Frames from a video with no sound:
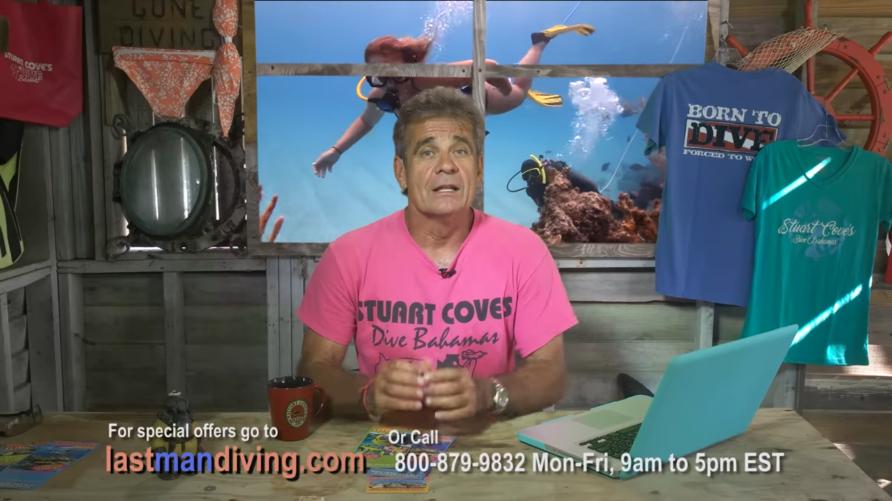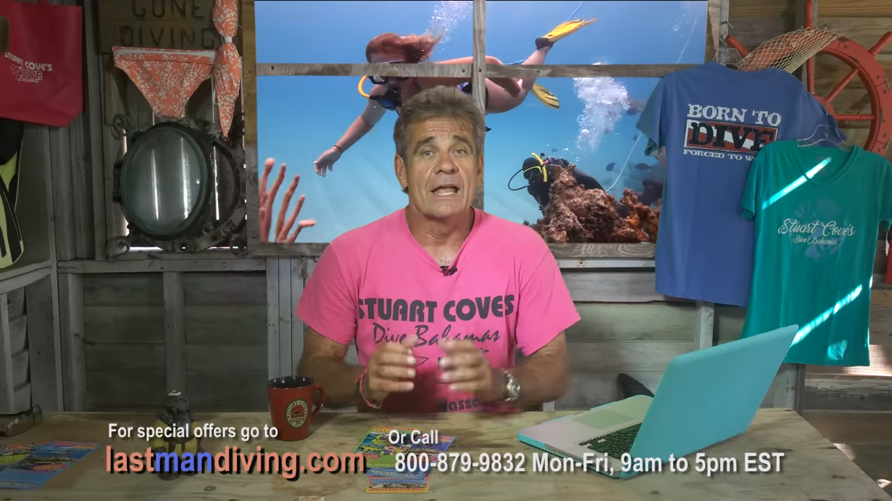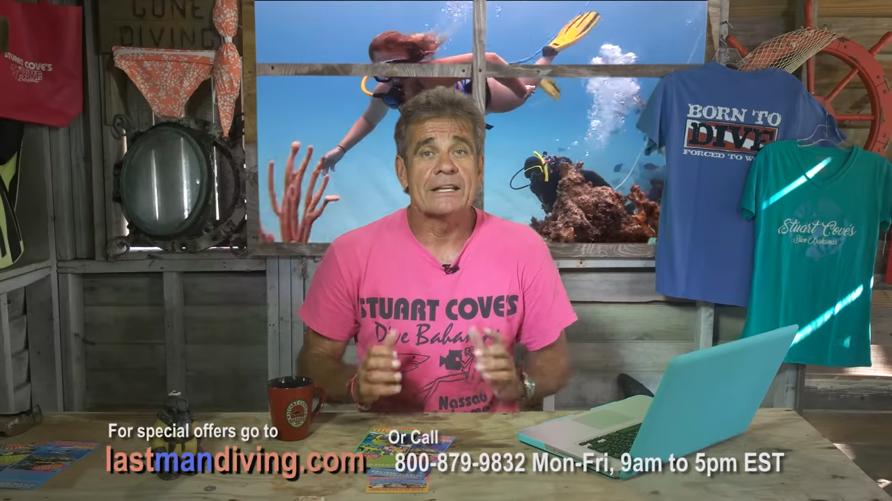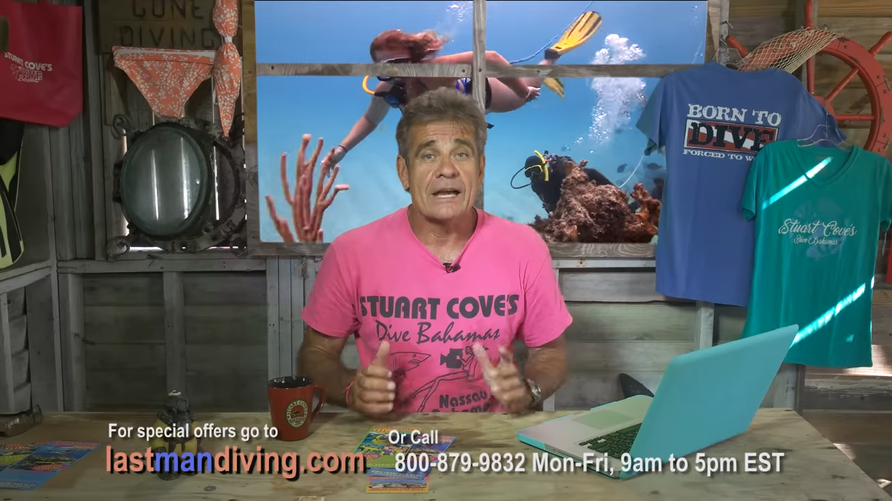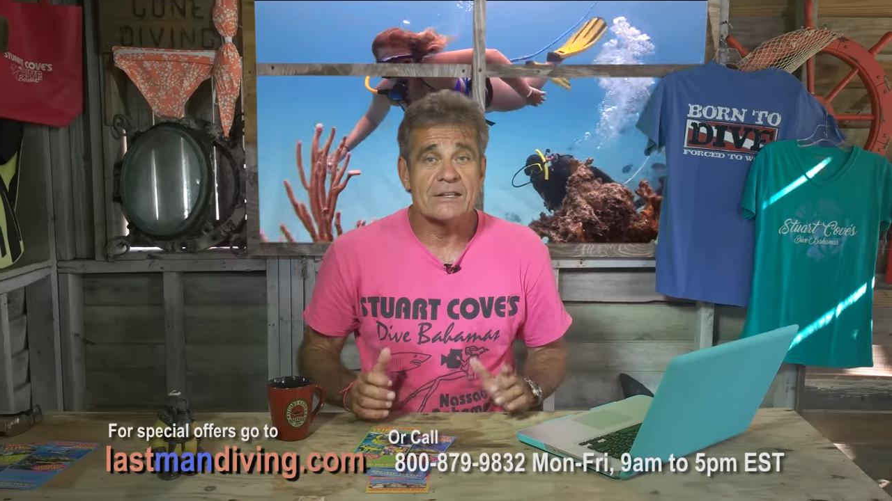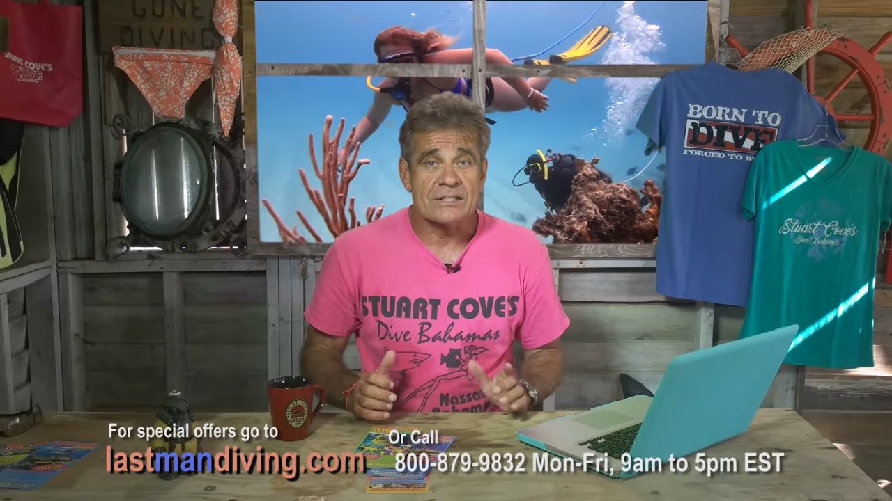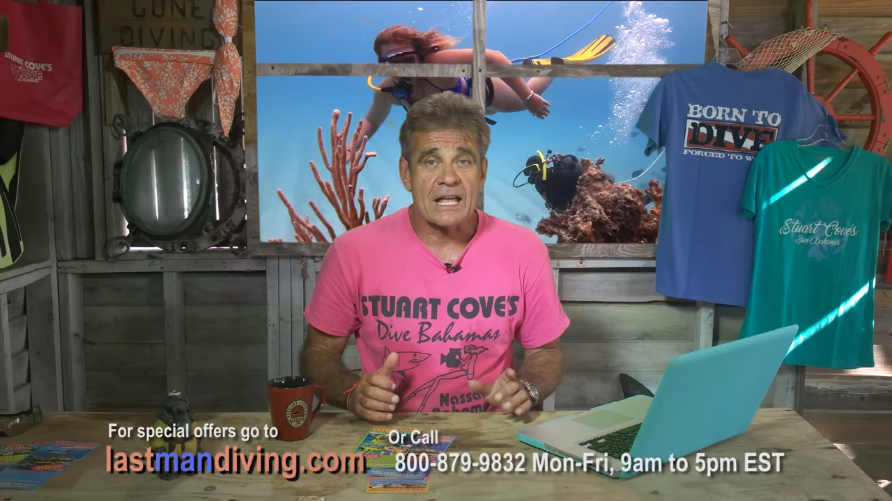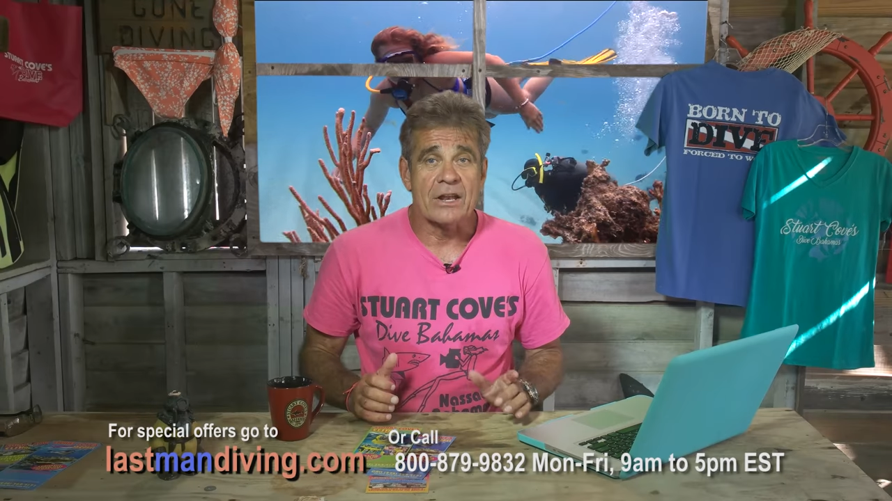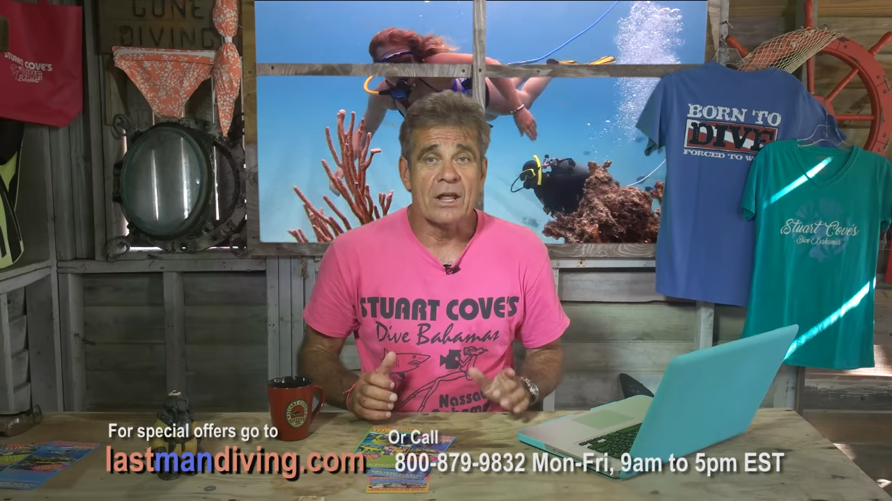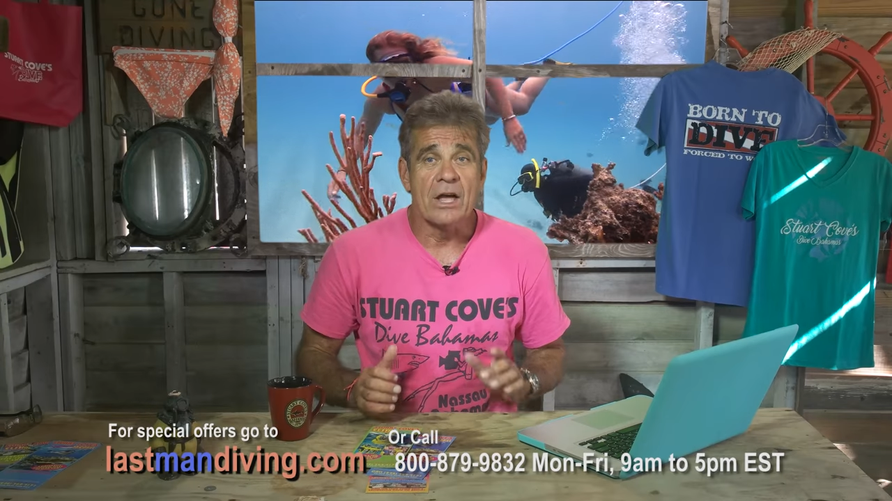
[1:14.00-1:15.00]
Like I
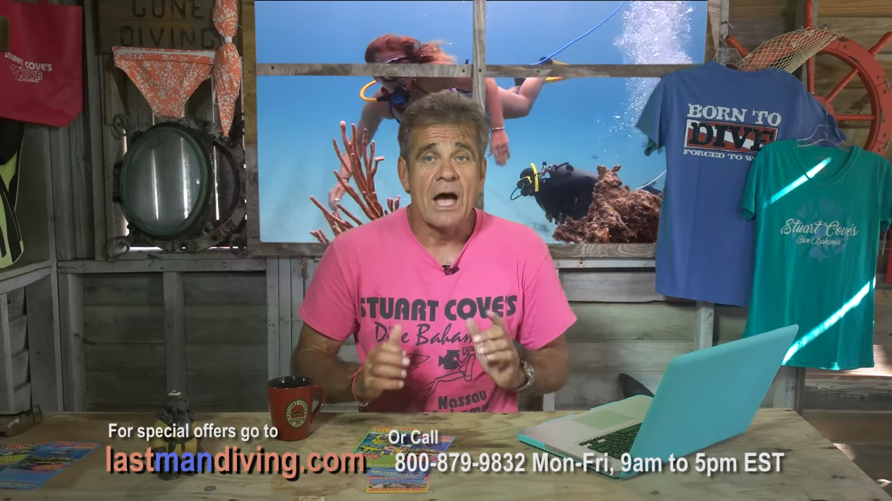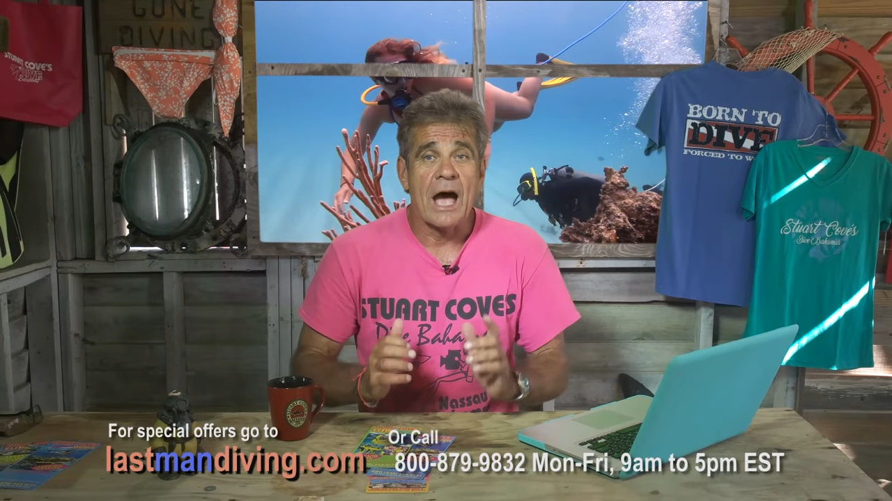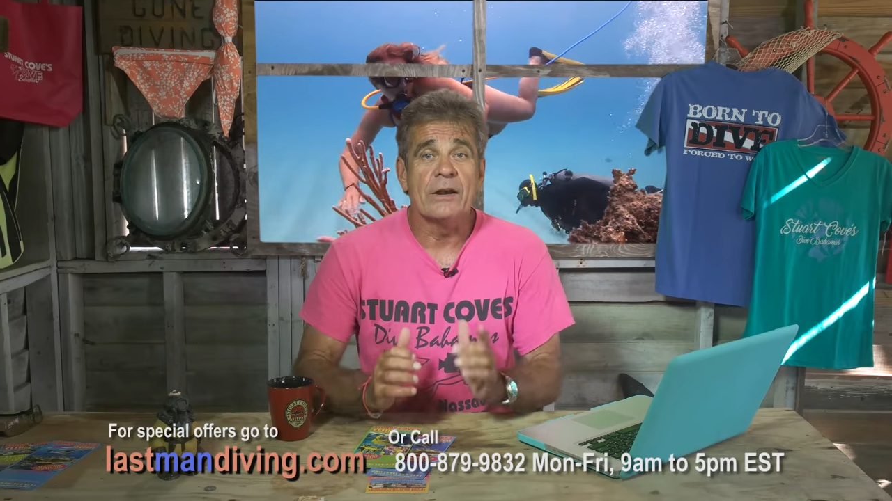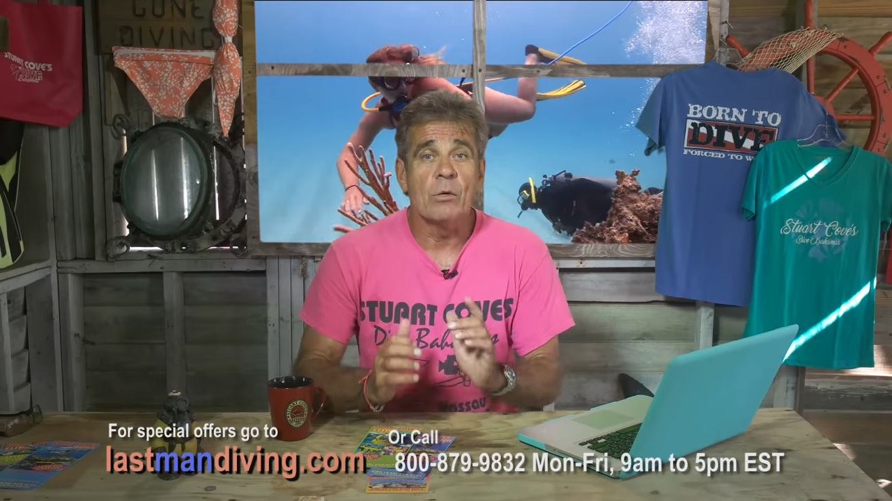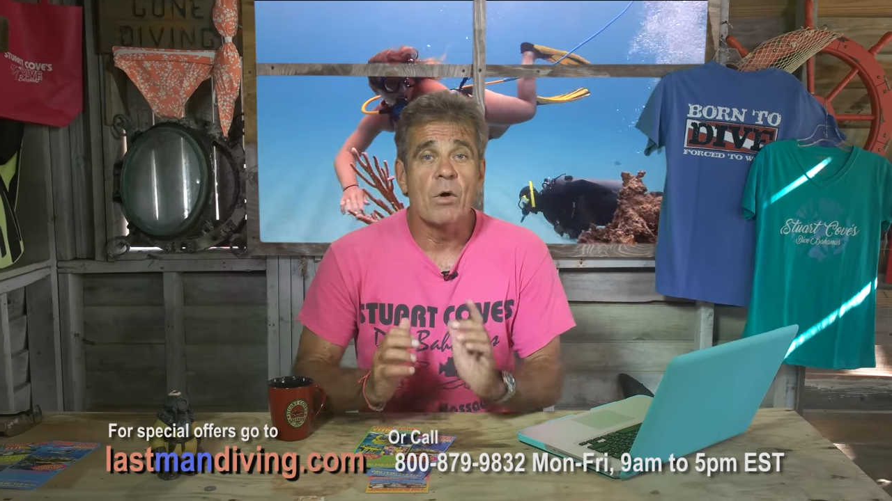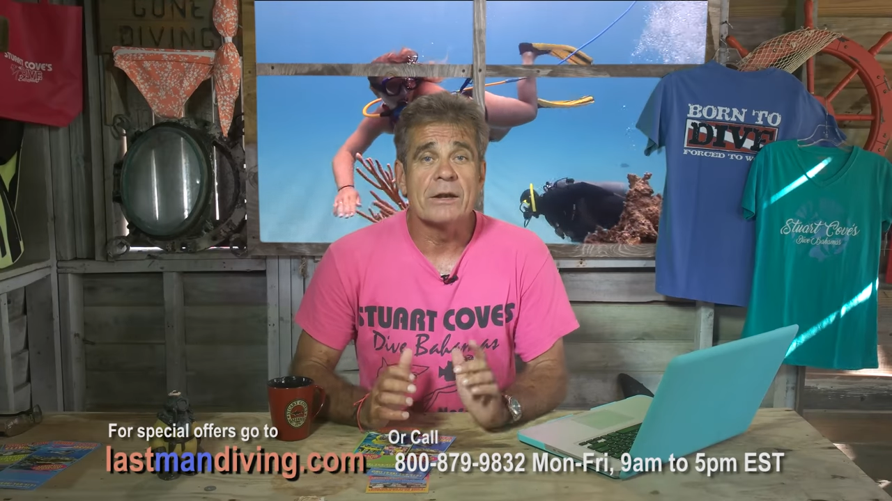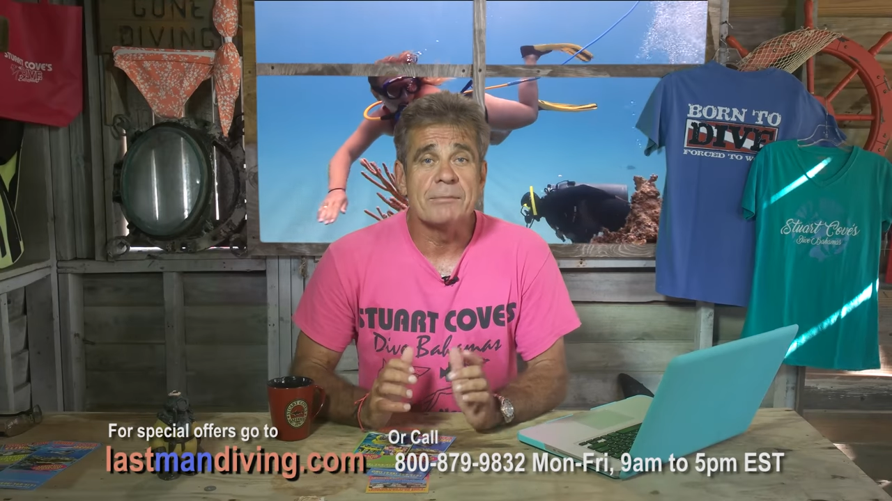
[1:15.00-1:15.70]
said, I don't want